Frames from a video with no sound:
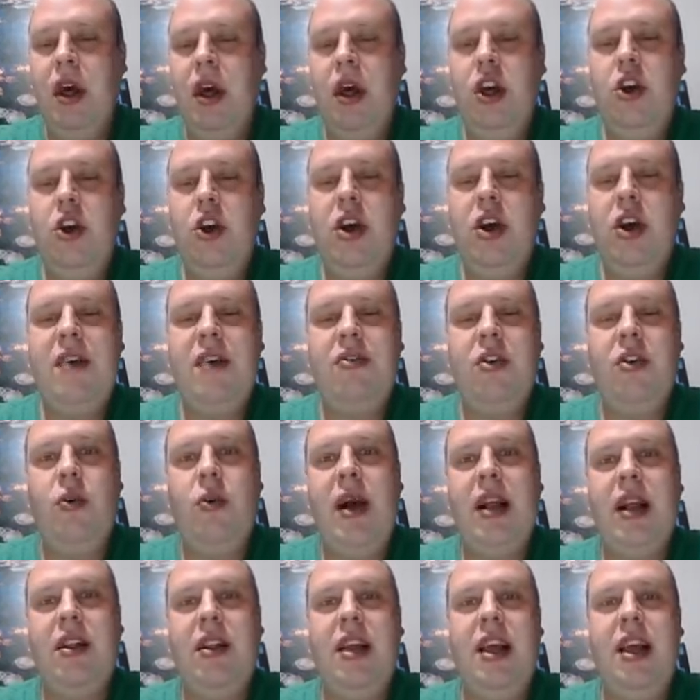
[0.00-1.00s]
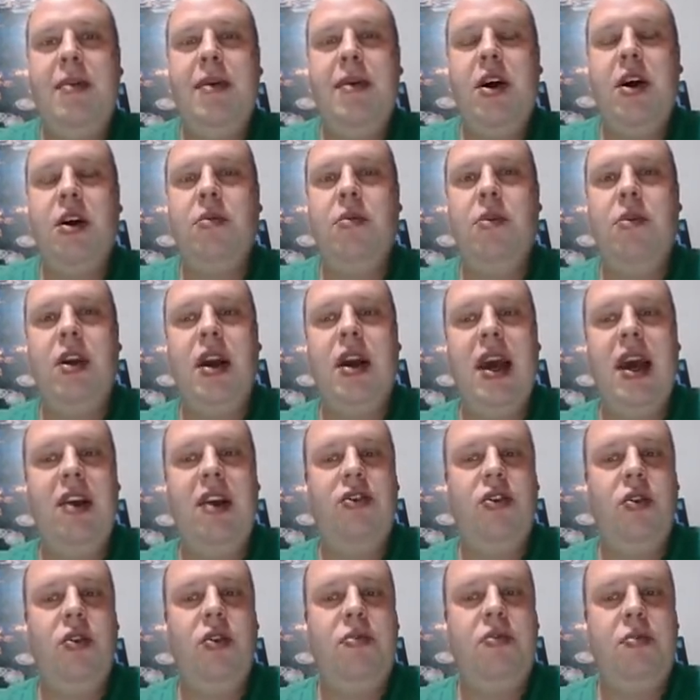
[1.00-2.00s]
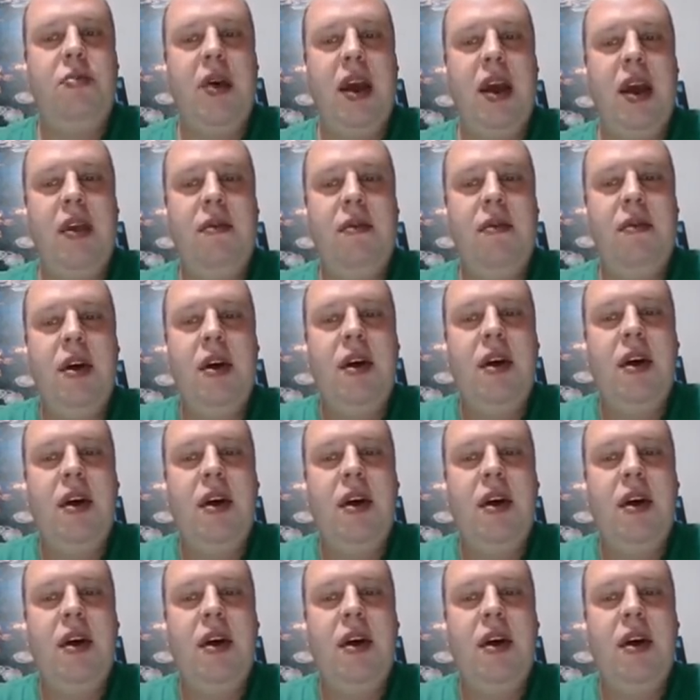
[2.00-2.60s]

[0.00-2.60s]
You can have direct email communication with me.